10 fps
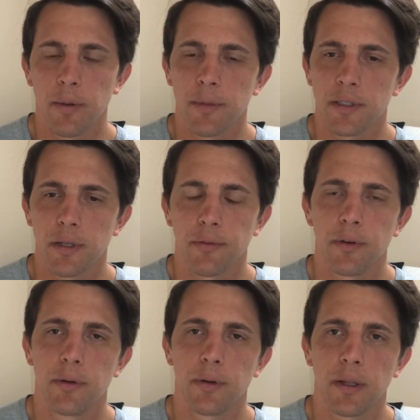myself
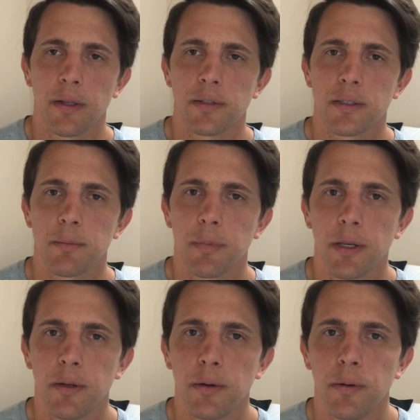newly as
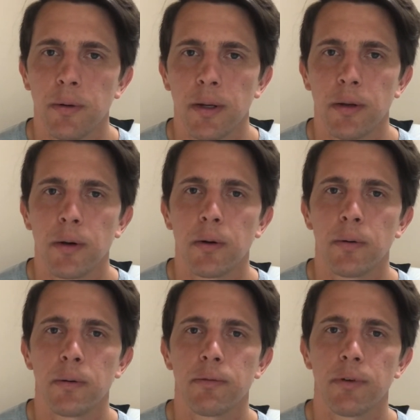somebody who I
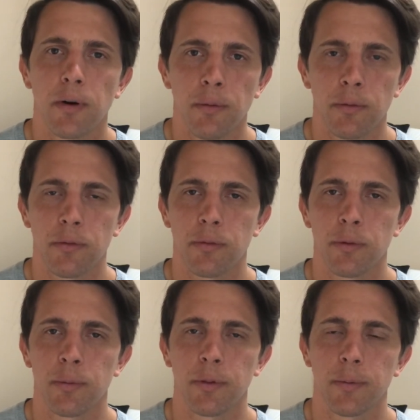know follows
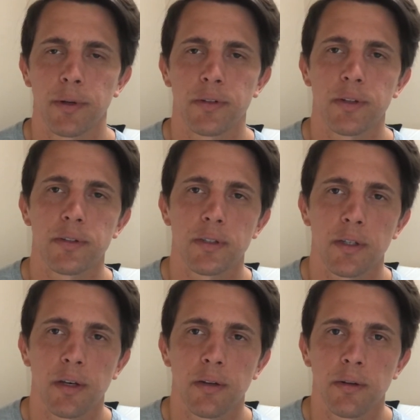through with what he says he's
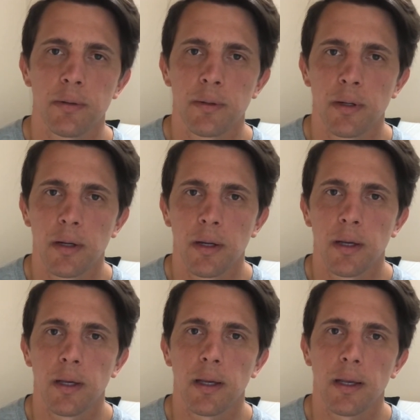going to do,
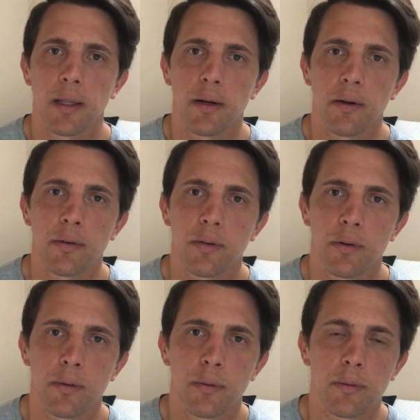and
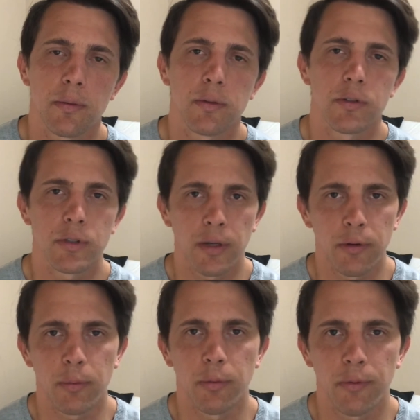also
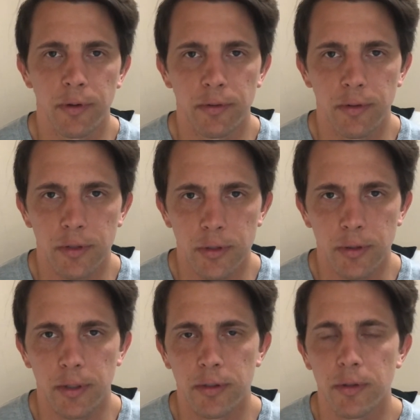shares with friends in the
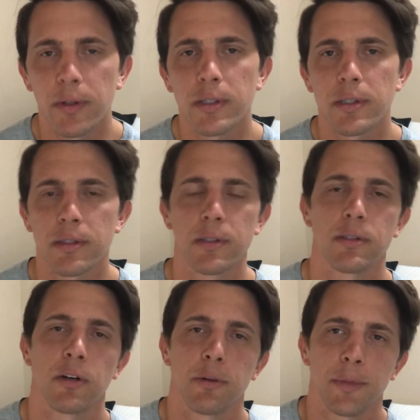journey. So this is the
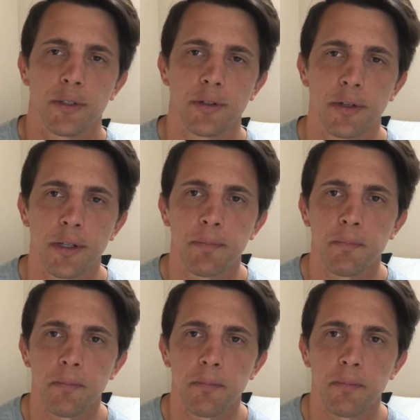start of my journey.